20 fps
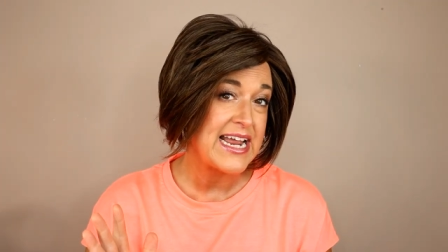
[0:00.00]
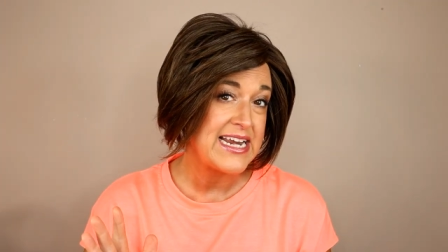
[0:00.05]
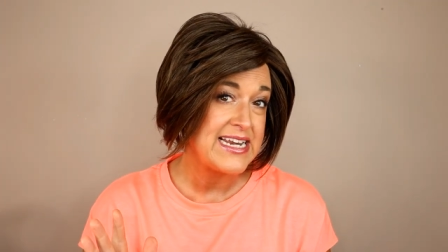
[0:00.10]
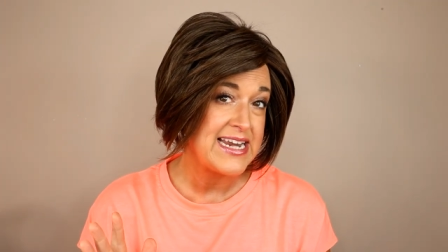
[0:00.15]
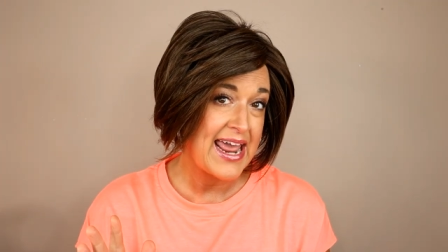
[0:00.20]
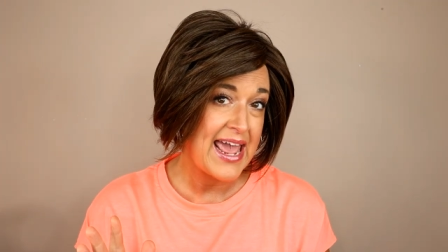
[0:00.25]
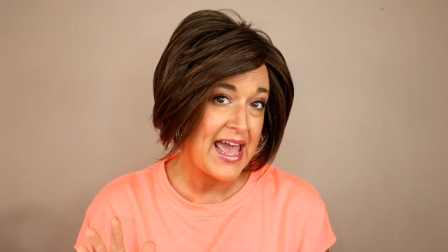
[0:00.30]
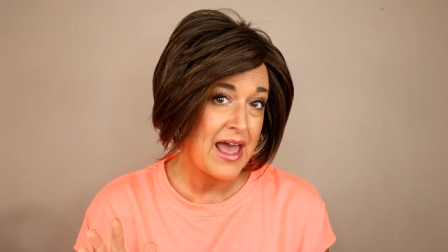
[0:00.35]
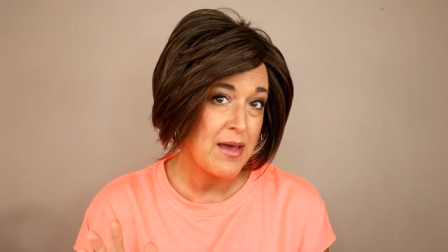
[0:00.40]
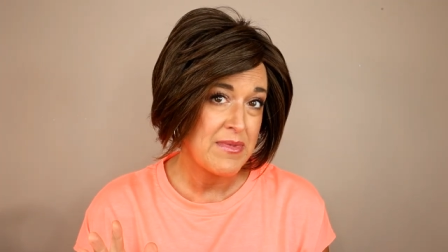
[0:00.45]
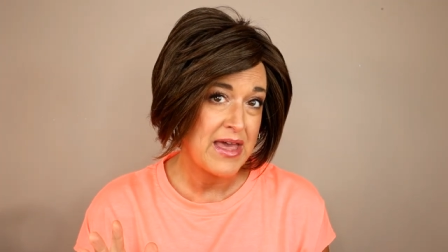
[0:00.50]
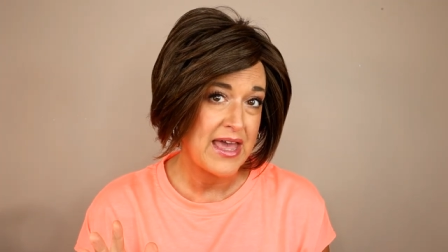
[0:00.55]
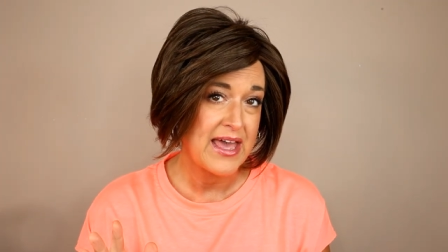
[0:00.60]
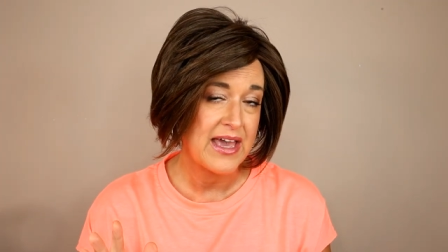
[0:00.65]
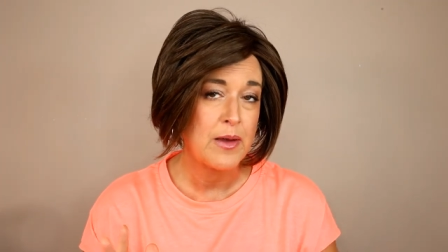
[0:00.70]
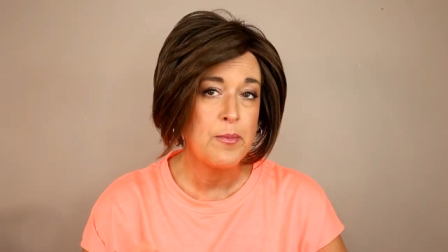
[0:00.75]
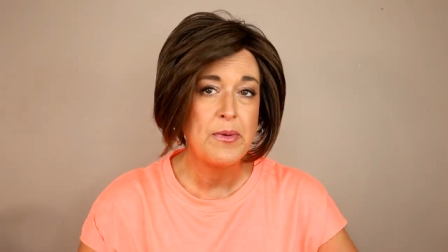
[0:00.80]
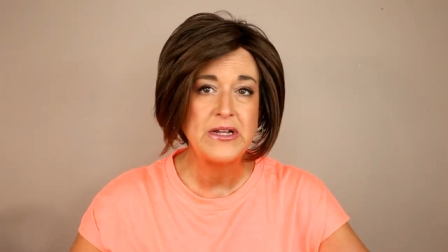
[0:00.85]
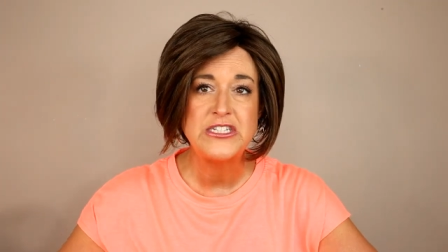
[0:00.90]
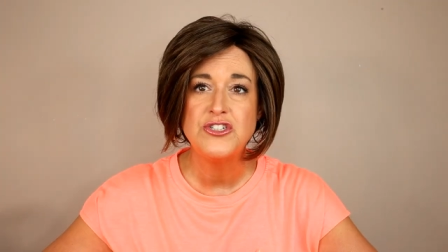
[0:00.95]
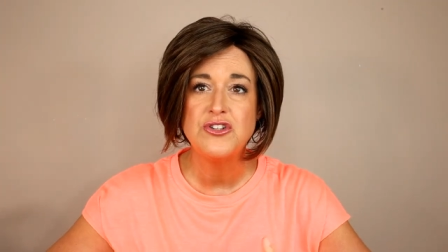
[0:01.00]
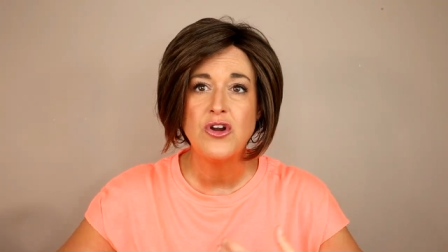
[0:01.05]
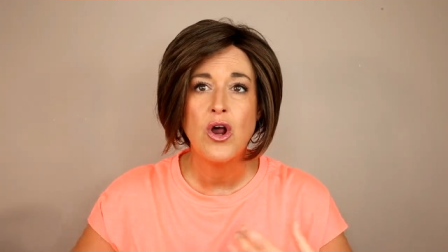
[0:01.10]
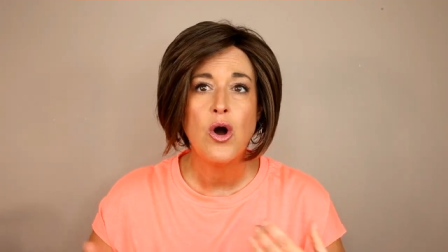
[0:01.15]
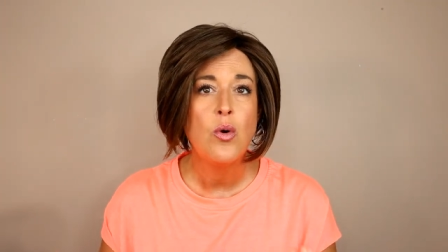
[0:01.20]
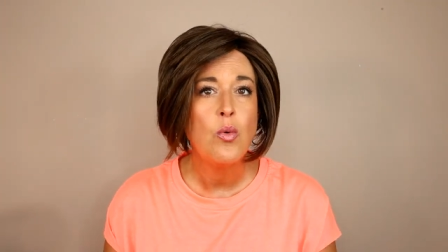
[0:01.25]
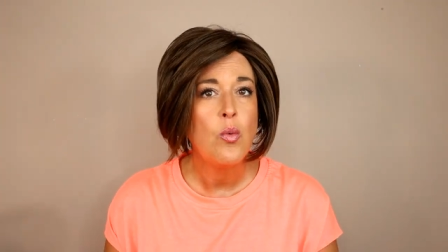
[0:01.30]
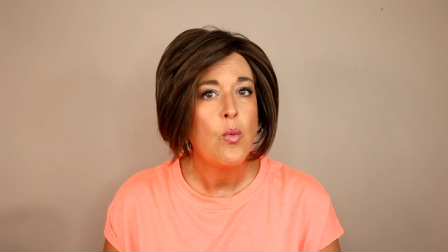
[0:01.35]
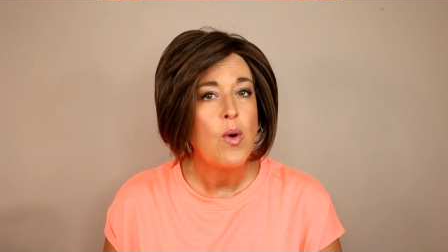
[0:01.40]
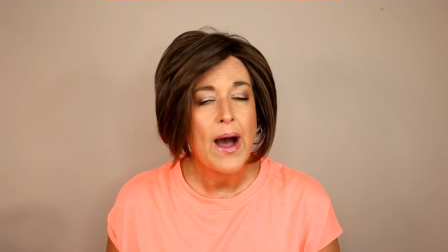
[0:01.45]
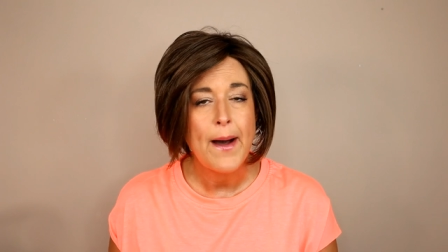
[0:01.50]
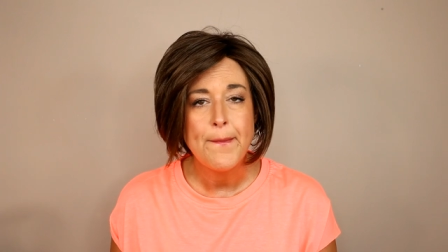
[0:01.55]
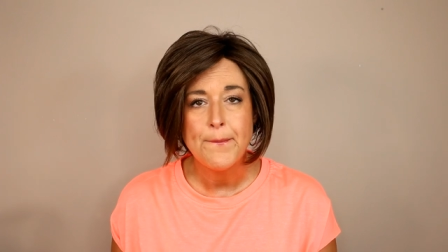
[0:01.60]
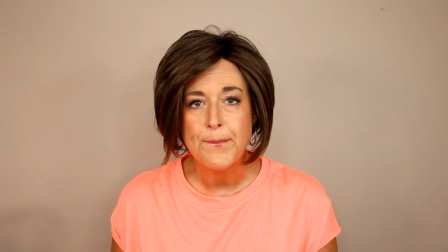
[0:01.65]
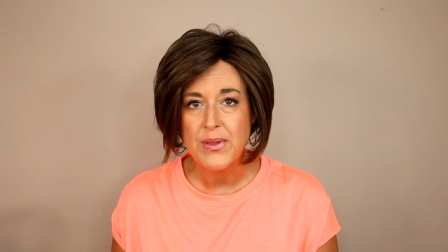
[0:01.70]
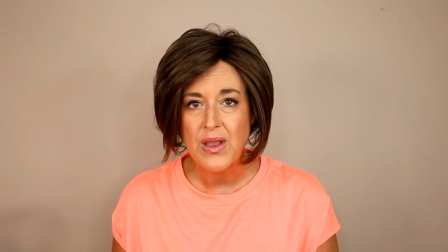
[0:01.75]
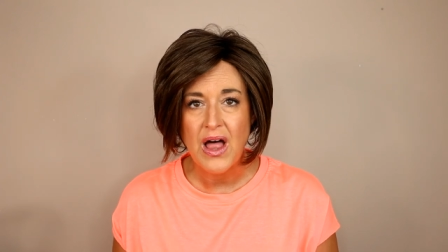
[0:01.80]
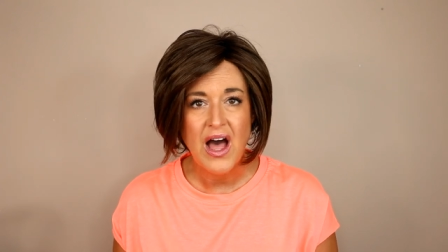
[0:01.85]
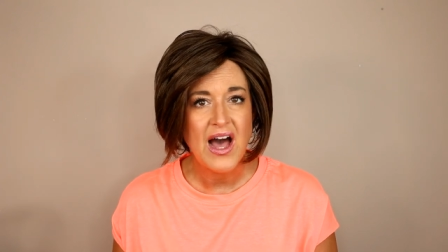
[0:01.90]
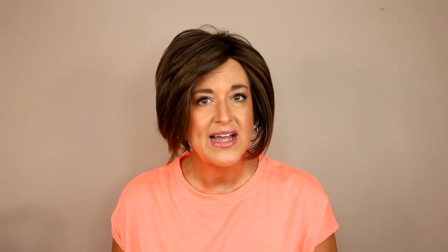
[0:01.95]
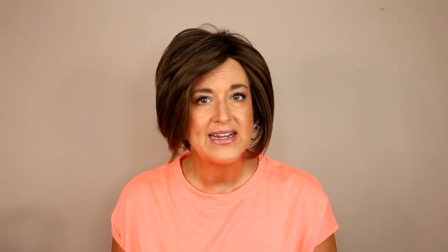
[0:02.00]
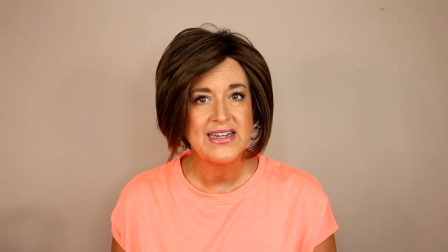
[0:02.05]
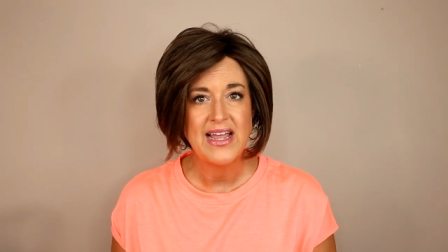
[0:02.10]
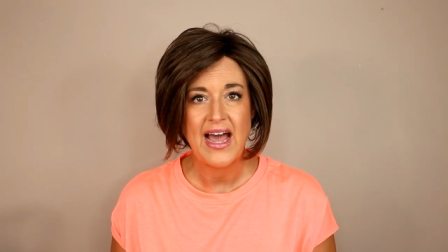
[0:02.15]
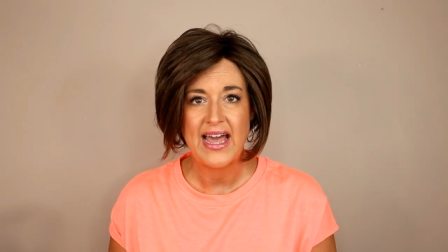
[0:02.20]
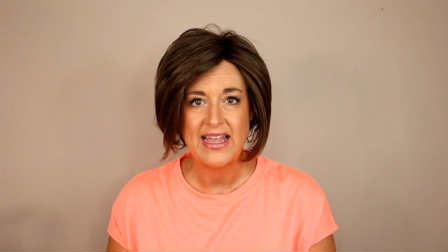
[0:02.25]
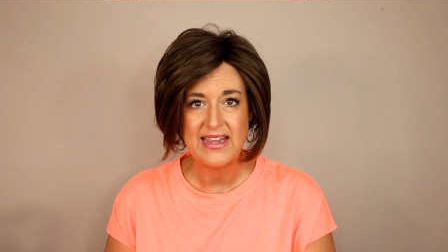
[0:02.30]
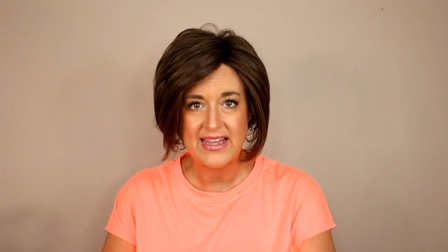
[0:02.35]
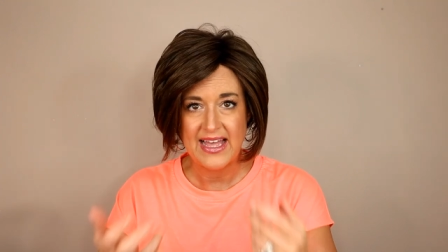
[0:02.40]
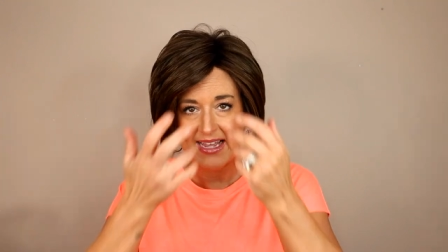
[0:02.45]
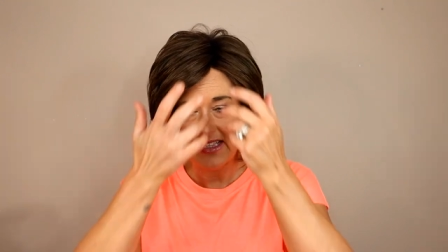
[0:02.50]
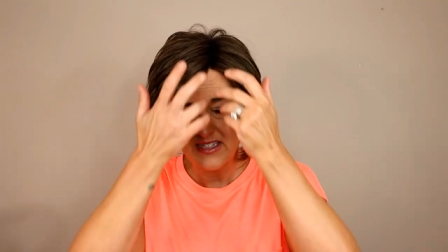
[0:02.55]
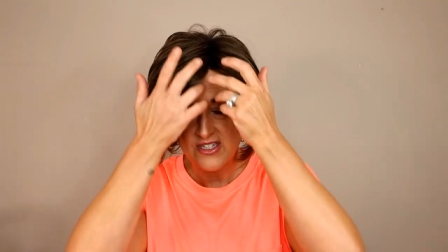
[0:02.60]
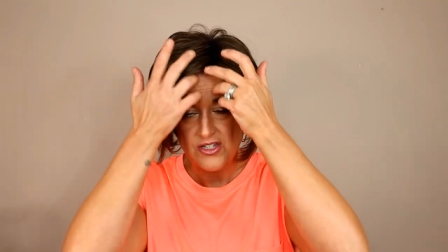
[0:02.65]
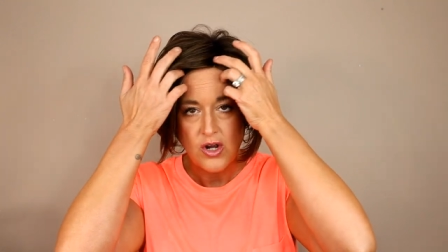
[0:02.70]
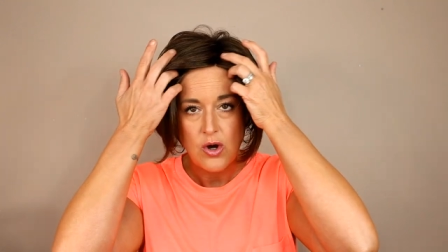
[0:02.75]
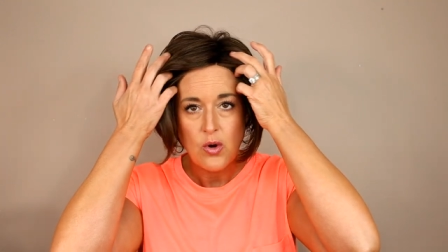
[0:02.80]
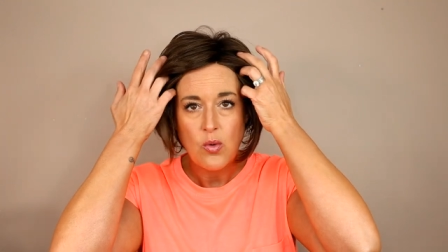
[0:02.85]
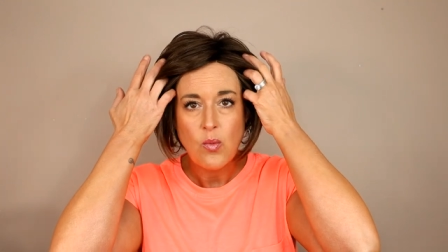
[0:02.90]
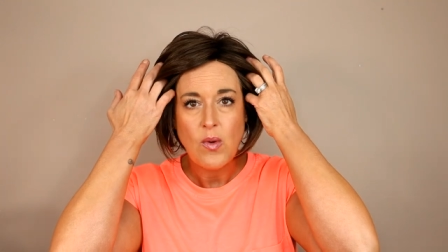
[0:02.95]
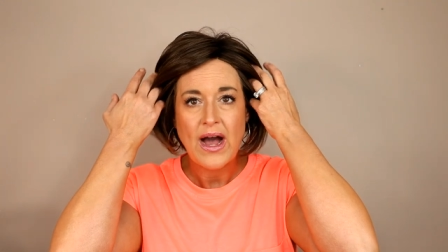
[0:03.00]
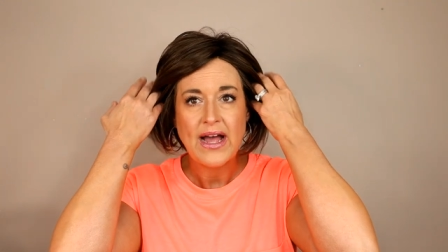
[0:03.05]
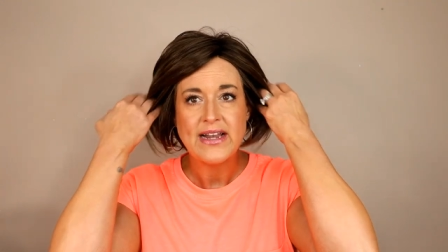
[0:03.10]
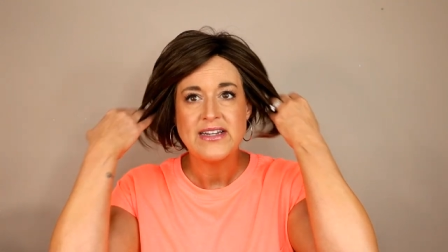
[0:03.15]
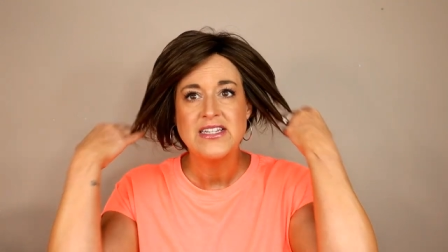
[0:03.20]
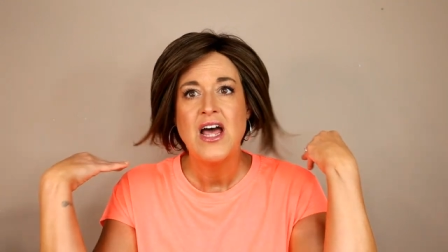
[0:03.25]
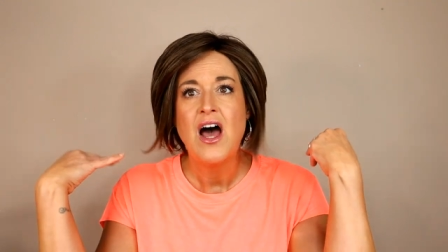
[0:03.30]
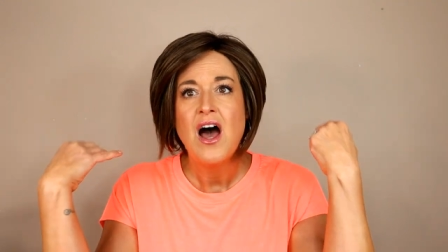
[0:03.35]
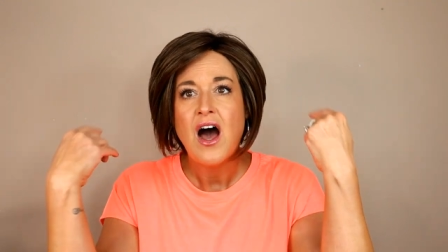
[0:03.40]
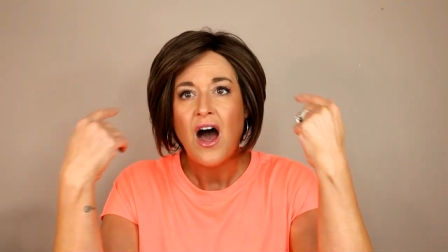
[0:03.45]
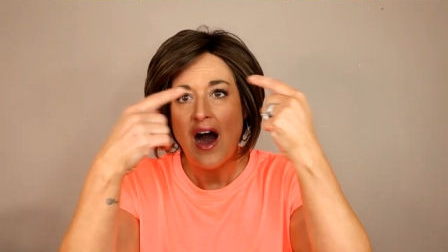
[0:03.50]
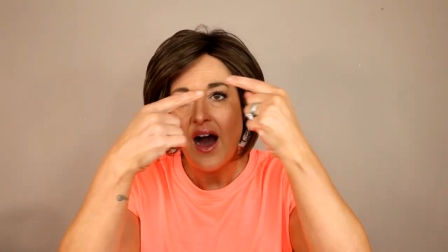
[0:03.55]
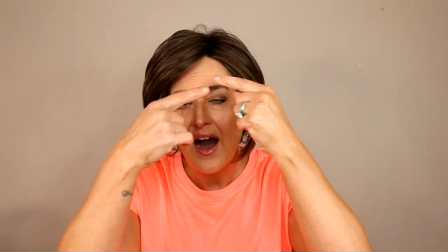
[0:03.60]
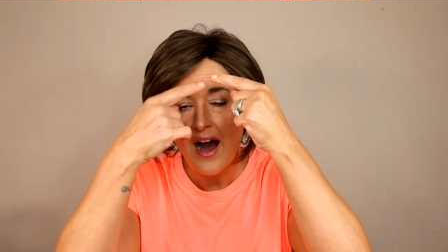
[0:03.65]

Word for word: dynamic, but you don't want blonde highlights, you don't want